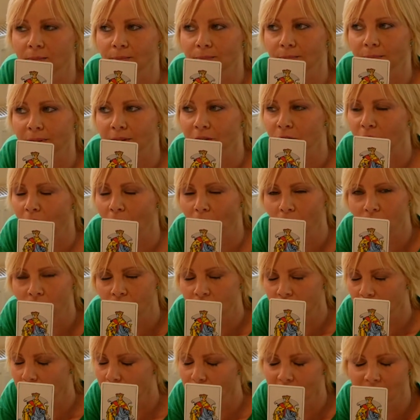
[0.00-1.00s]
But the
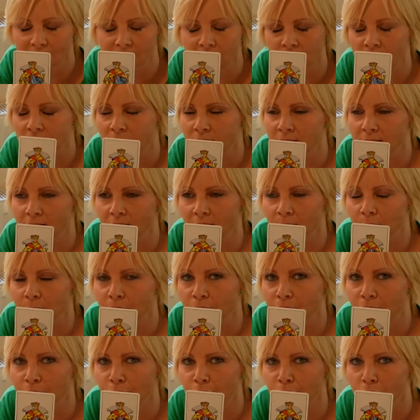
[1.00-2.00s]
overall message is coming
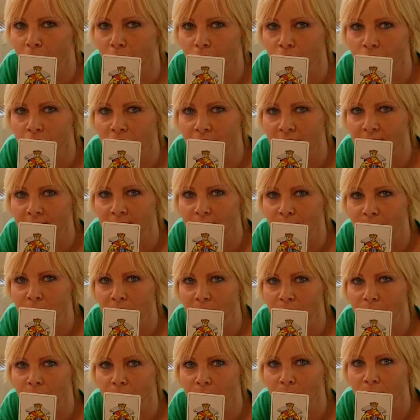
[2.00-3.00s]
through: don't chase
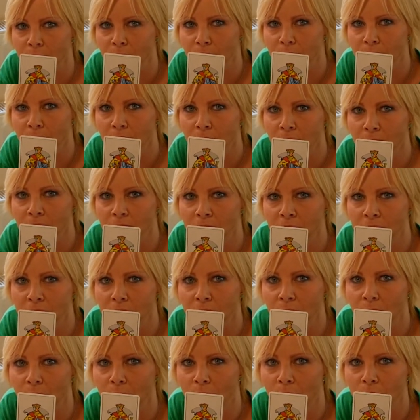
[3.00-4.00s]
people who don't
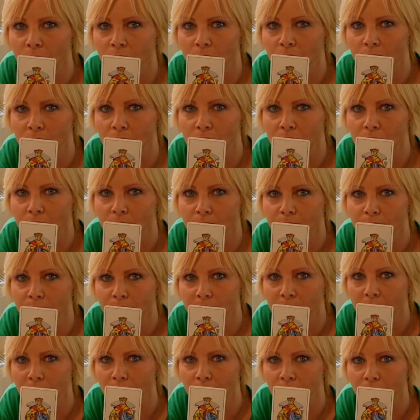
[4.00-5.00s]
really want to
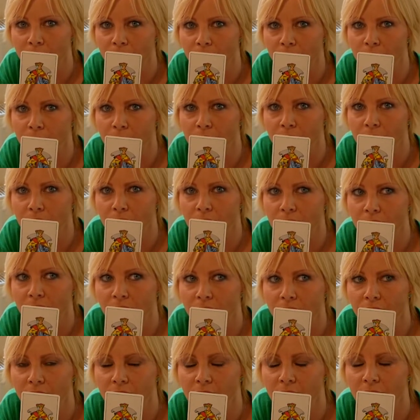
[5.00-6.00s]
be with you.
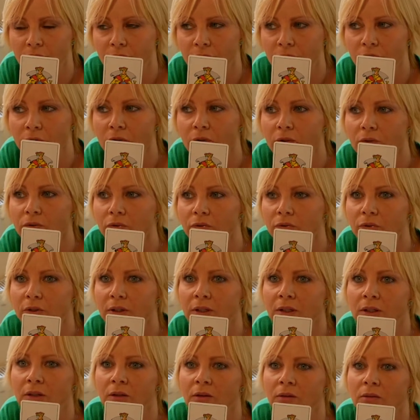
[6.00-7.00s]
If you
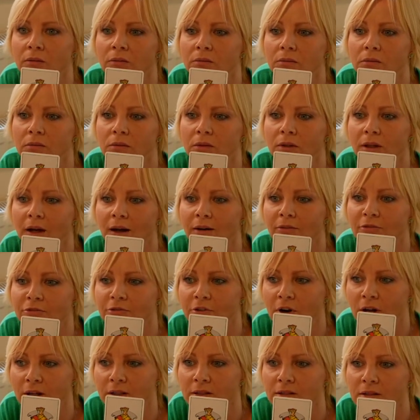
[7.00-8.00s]
feel there are
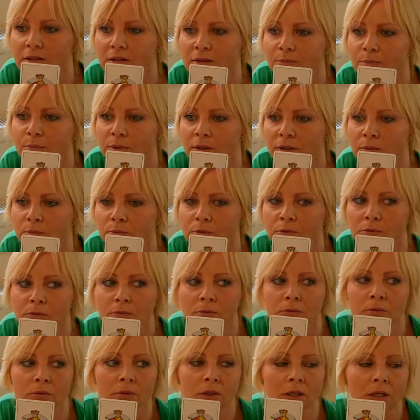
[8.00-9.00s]
friends,
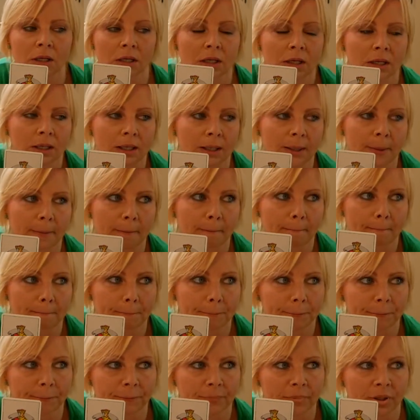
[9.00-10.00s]
people
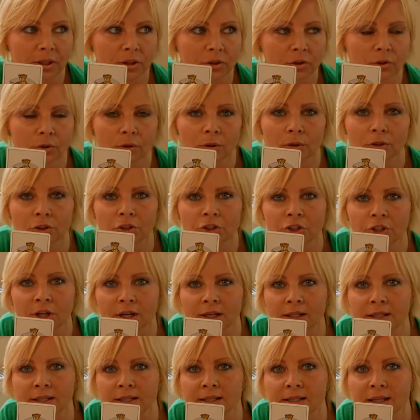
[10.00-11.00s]
that you are
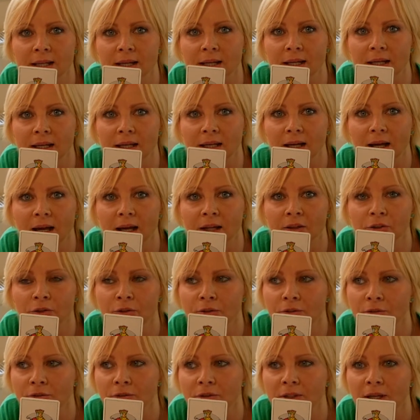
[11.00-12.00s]
chasing and
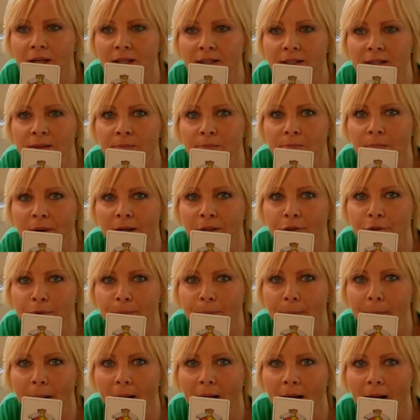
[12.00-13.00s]
you're not getting
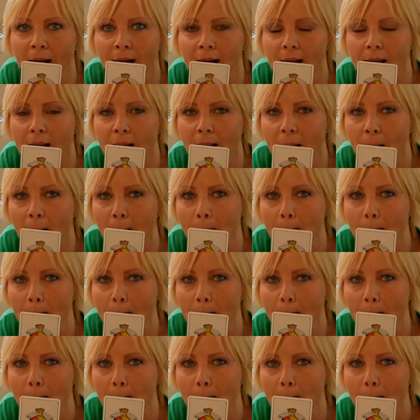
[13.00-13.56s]
much back,